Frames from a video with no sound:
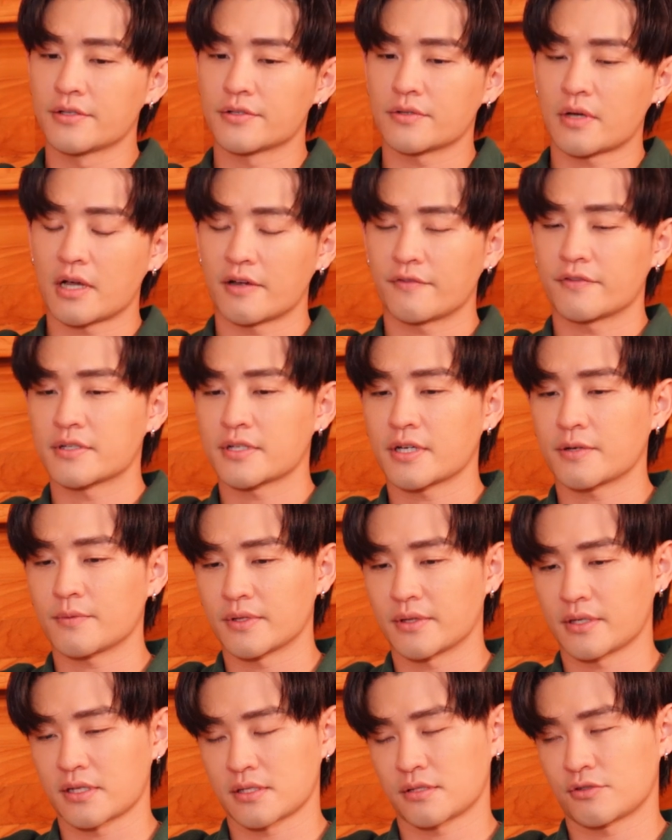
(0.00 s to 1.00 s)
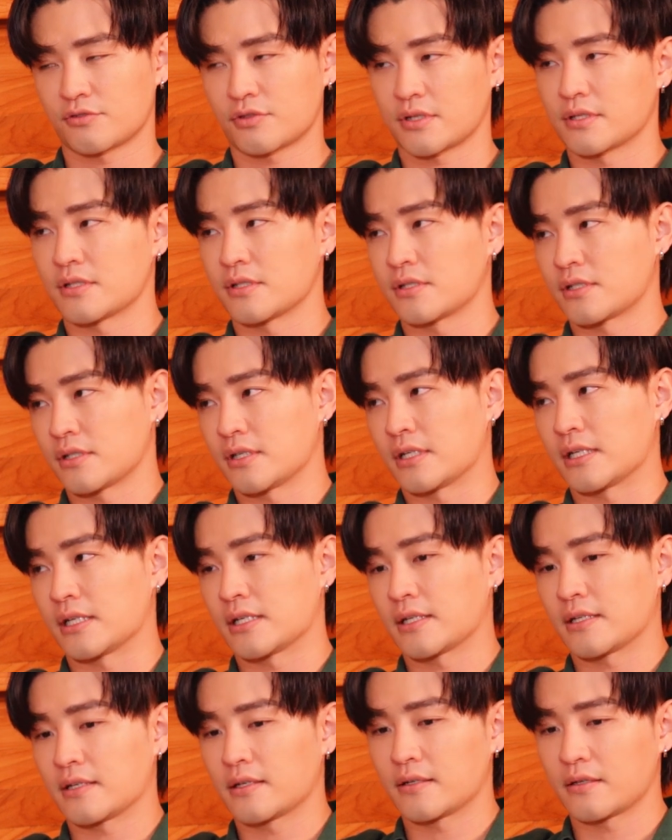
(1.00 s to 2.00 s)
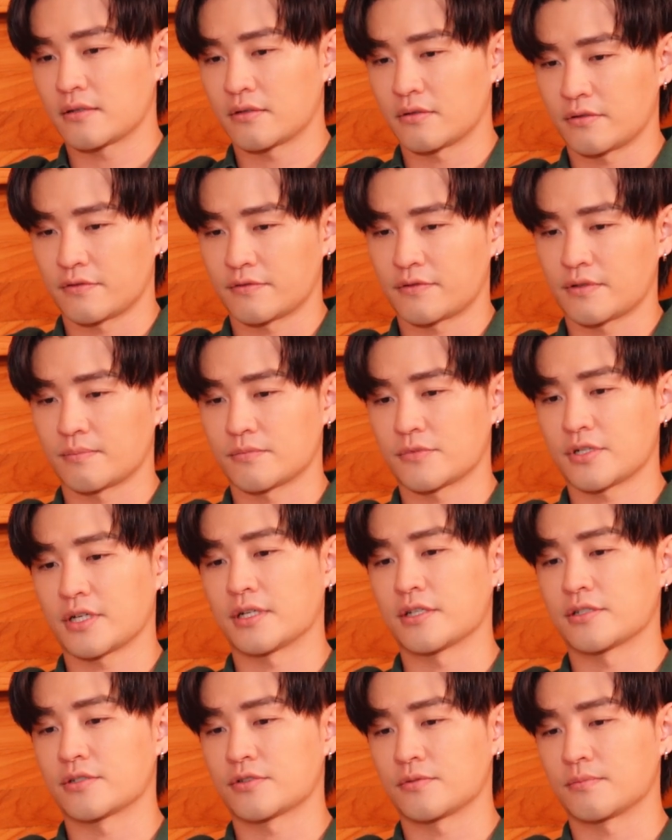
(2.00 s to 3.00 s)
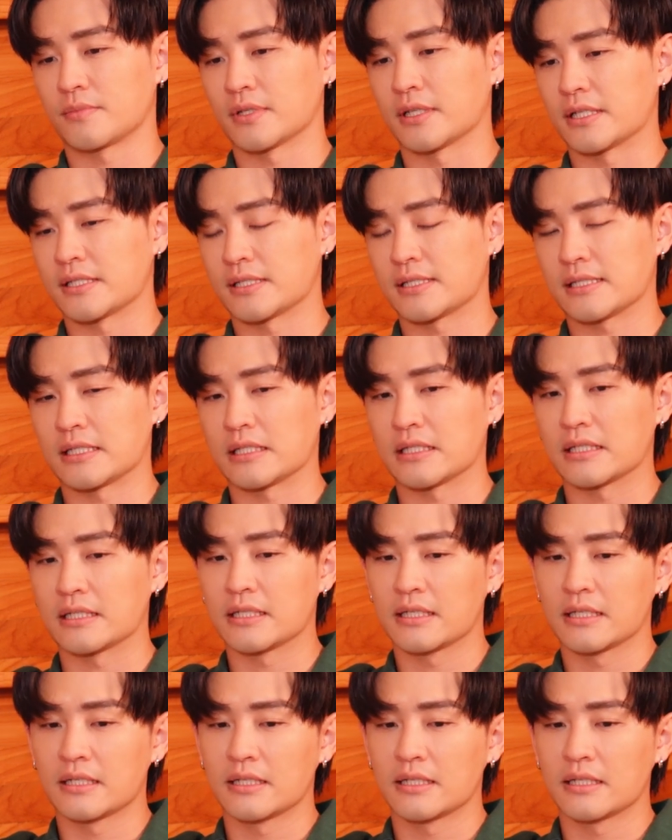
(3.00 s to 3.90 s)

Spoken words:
So every time when there's a transitioning, you know, from Chinese to Malay scene,